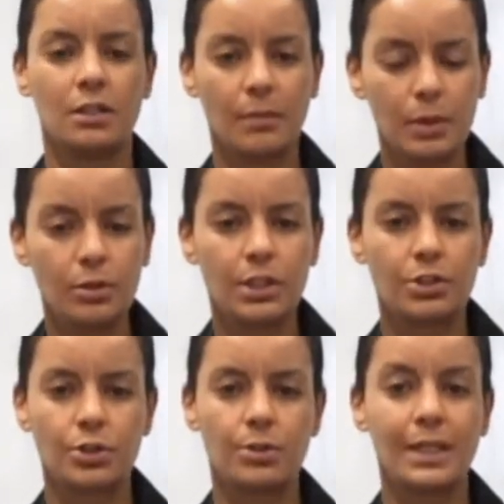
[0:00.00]

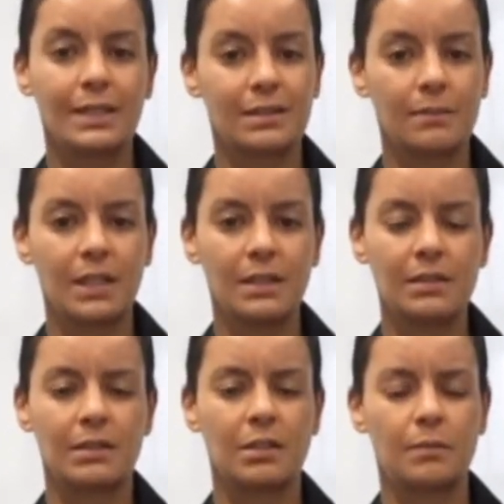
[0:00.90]
WHO
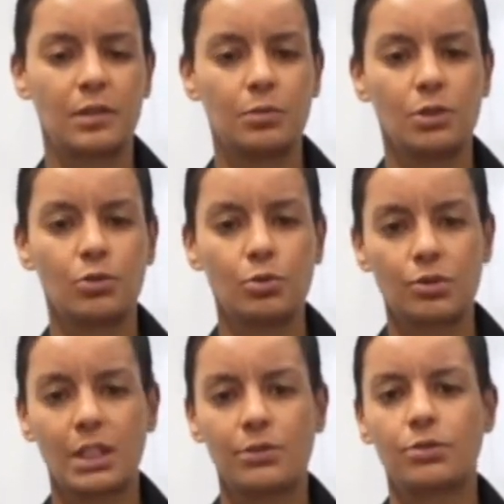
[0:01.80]
estimated that between
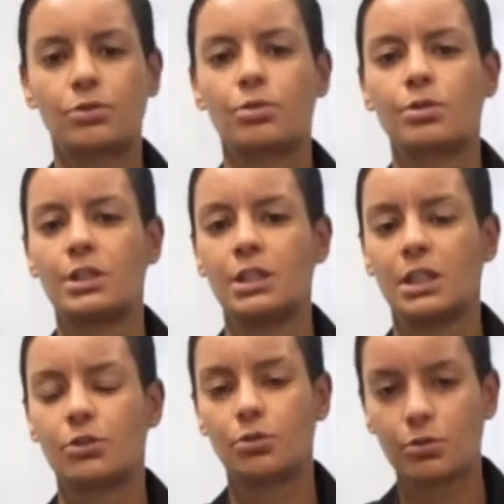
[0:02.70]
2030
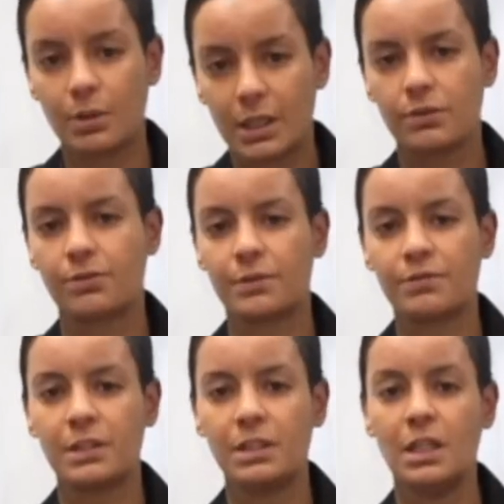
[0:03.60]
and
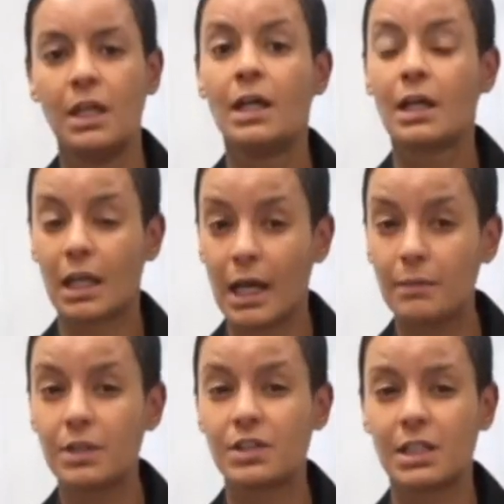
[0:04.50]
2050,
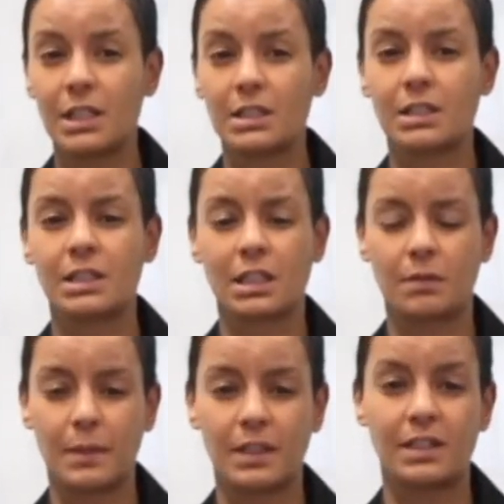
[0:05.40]
climate change is
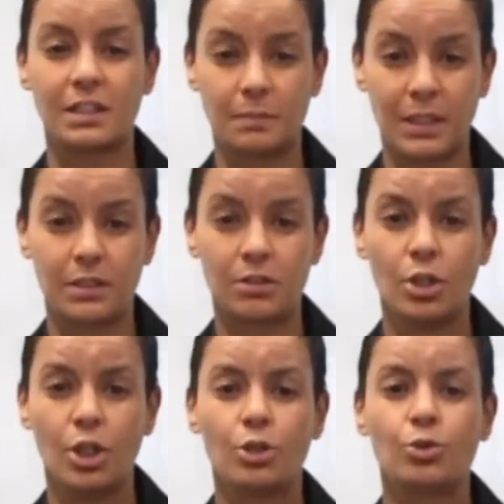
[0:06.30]

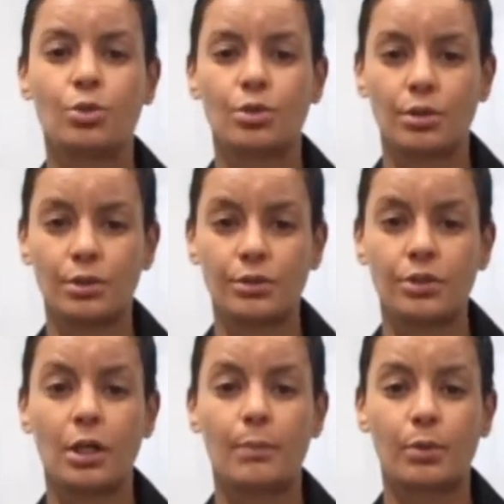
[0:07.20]
expected to
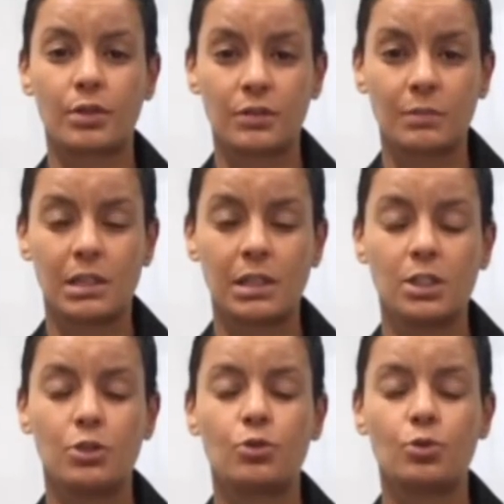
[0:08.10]
cause
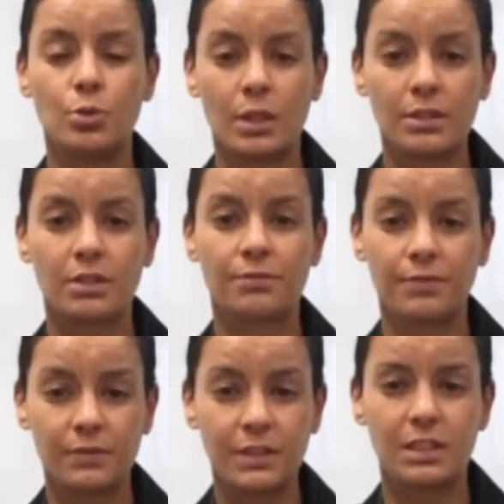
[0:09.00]
approximately
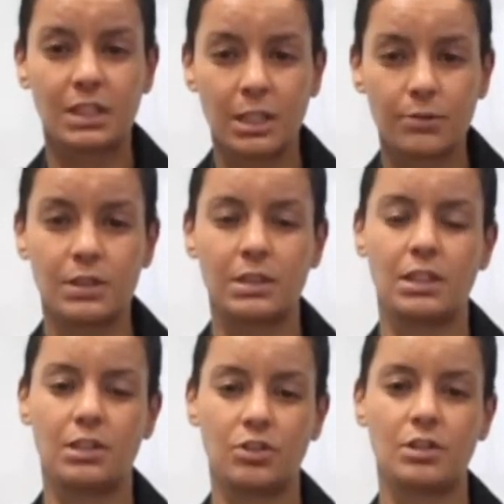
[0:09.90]
250,000
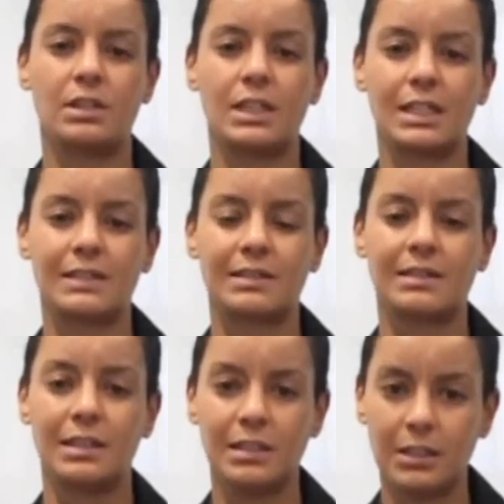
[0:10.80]
additional deaths
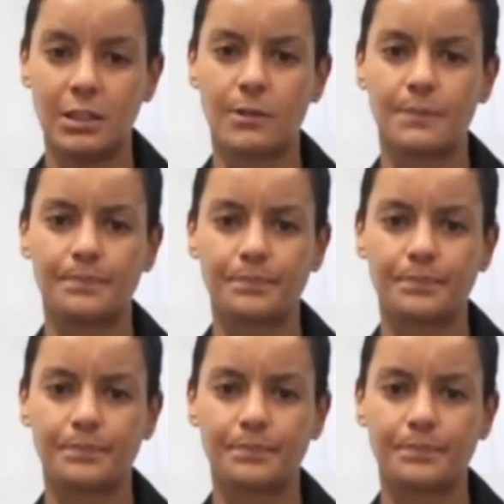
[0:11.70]
a year.